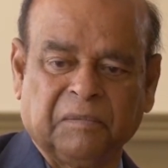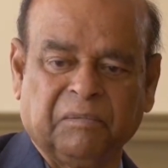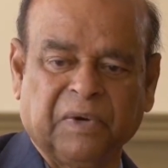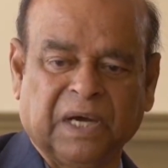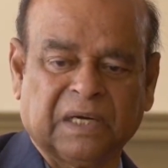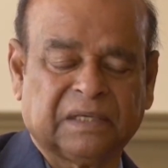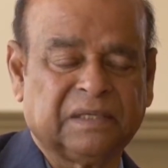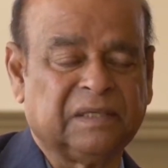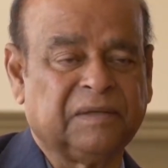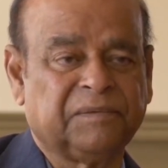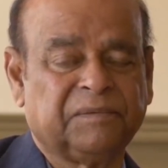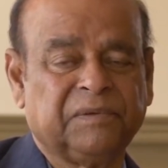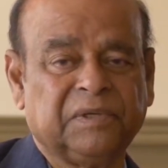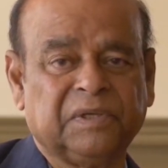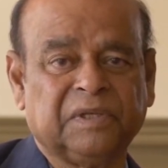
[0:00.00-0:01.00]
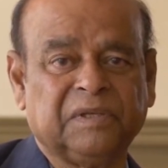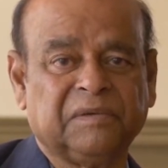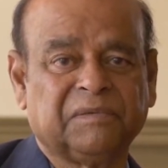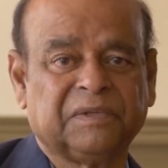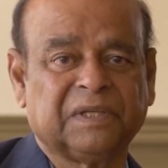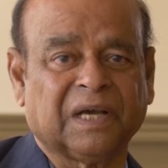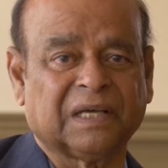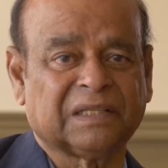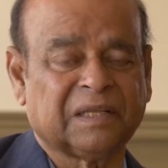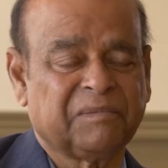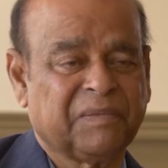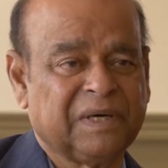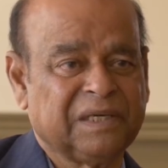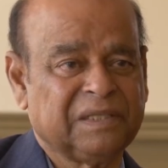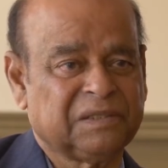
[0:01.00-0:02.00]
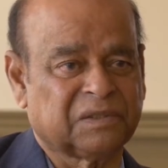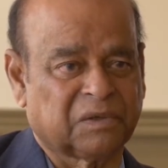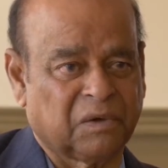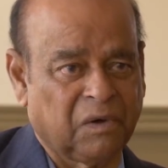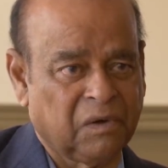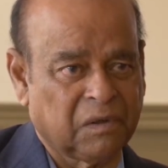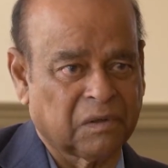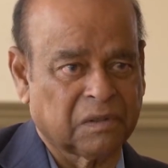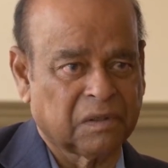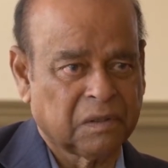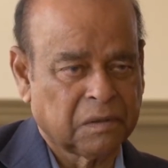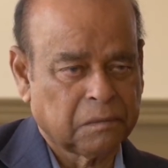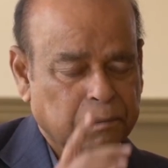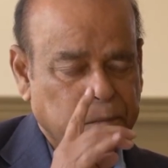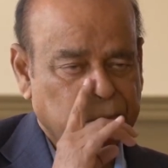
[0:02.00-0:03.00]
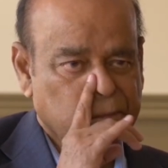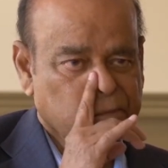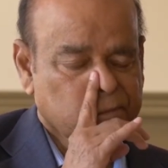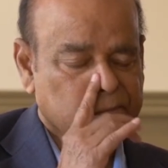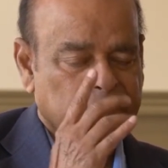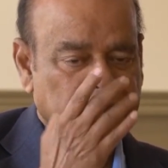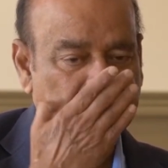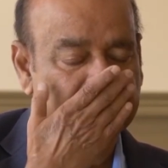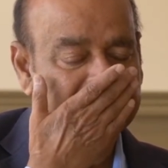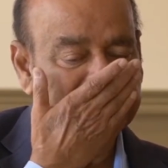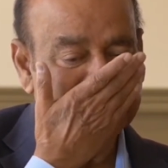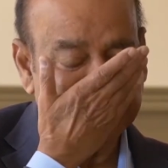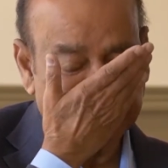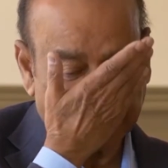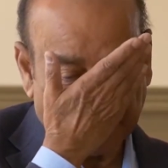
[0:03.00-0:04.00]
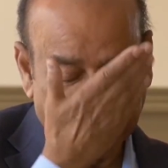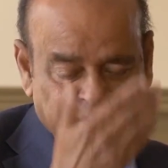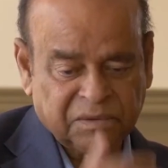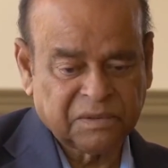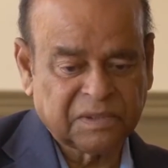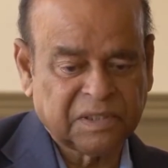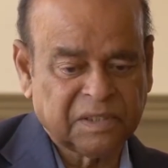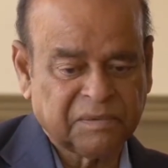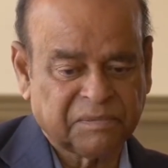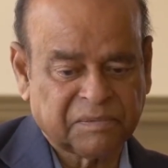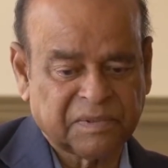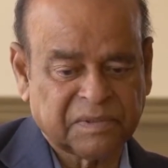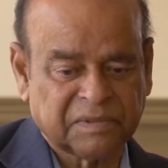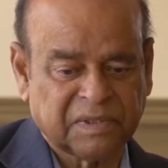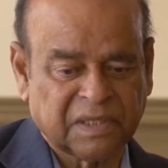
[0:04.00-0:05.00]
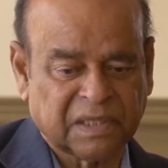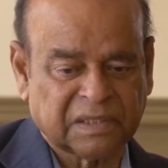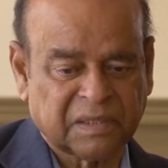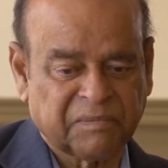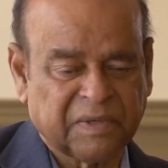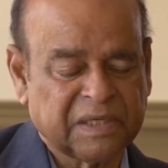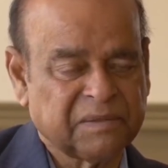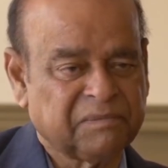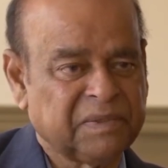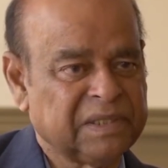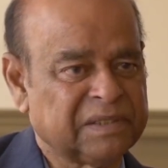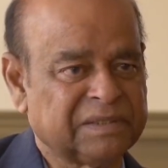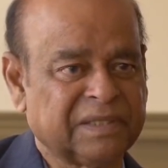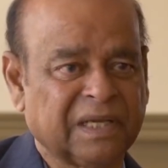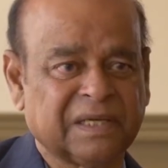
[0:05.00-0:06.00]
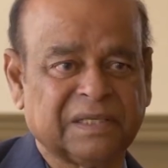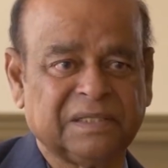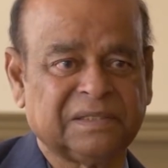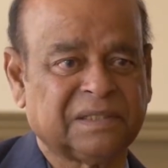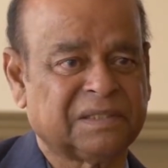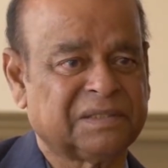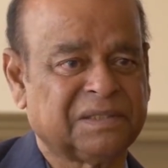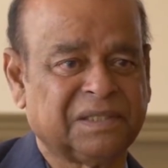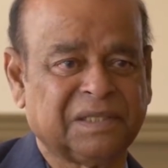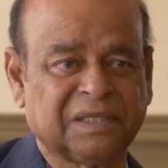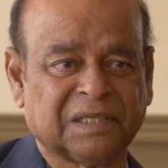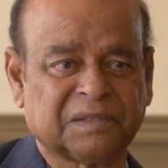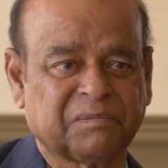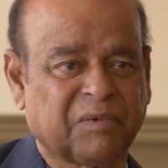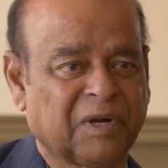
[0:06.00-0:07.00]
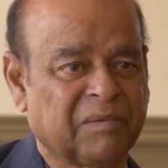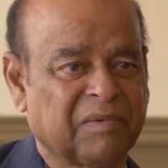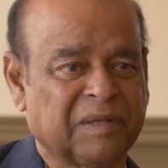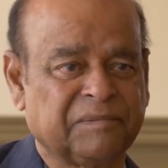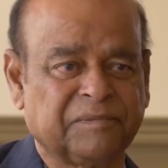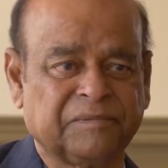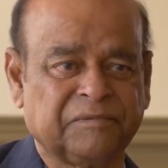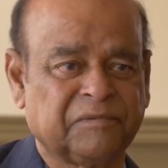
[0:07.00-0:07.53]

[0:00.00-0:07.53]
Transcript: But if the other party is wrong, and you are trying to keep the other party pleased, that is a serious problem.